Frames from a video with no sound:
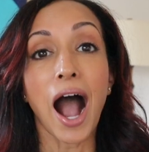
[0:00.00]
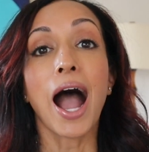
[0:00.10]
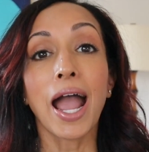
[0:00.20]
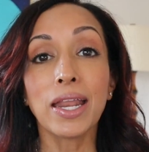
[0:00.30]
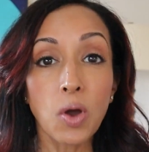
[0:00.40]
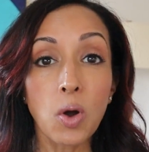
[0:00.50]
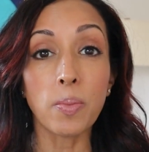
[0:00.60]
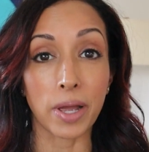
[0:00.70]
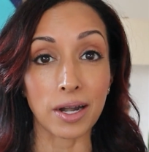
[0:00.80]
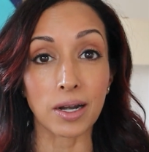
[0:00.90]
I know
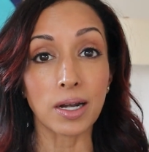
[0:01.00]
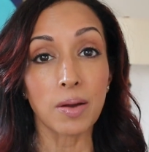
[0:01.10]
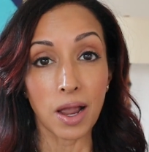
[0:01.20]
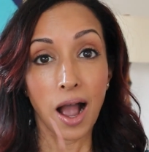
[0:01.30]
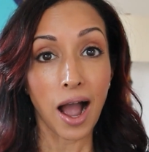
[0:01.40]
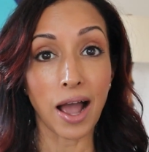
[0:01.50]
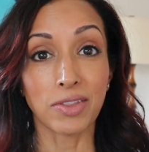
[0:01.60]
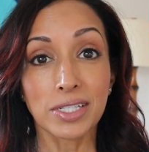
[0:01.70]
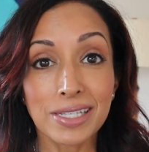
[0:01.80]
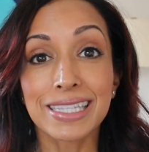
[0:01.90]
better.
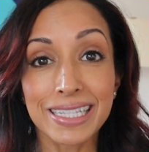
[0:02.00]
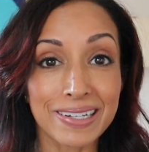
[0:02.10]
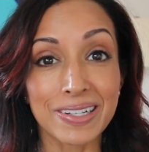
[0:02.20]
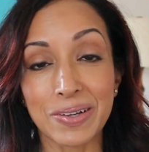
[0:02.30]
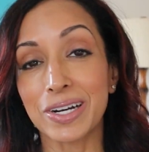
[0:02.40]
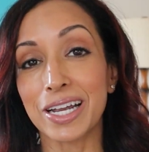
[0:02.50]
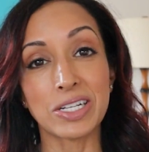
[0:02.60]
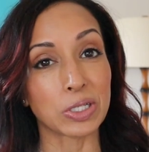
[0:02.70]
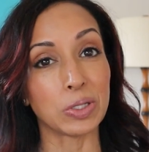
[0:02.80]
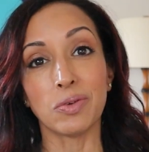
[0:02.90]
This is literally what I
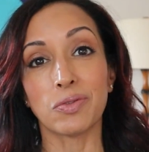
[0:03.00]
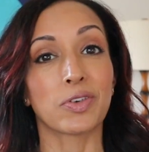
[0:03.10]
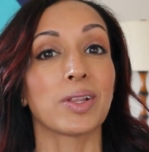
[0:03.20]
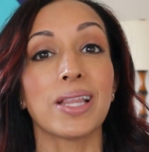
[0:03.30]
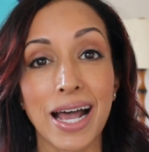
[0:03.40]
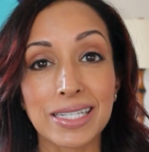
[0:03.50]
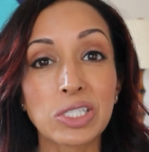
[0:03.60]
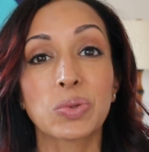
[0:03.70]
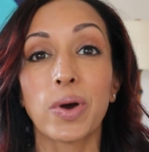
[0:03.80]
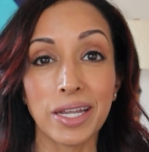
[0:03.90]
do for the
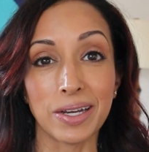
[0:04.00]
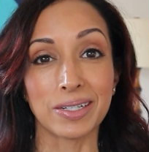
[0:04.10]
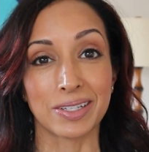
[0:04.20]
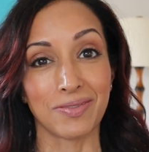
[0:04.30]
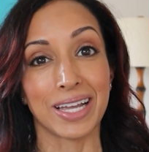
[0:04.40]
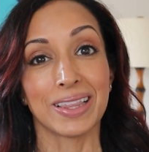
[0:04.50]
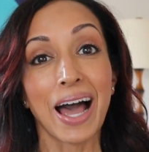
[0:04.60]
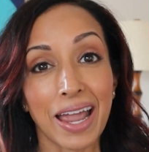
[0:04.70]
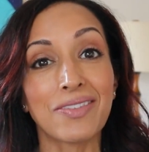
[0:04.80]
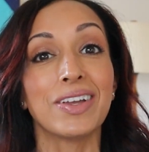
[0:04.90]
last 20 years of my
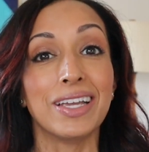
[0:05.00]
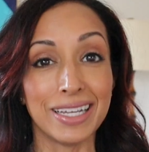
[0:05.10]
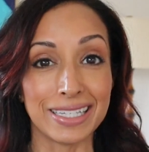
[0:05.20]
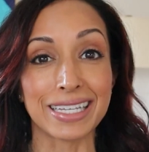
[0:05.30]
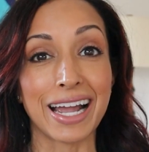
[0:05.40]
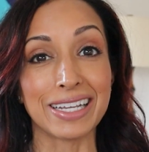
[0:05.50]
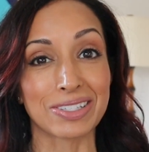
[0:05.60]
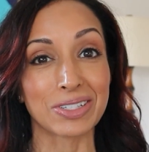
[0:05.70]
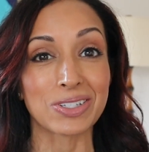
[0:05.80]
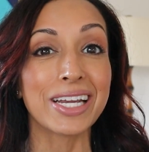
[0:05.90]
life, is eye
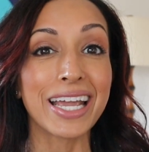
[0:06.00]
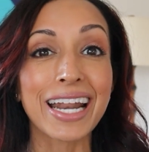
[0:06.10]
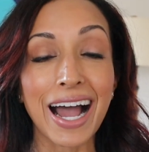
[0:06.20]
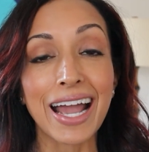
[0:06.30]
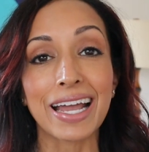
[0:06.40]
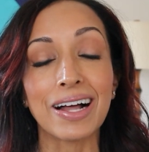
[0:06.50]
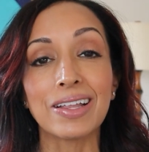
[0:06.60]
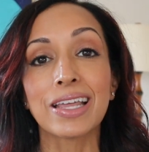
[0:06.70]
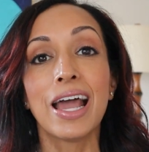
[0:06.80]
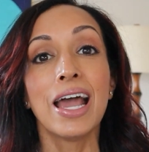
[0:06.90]
surgery and eye health.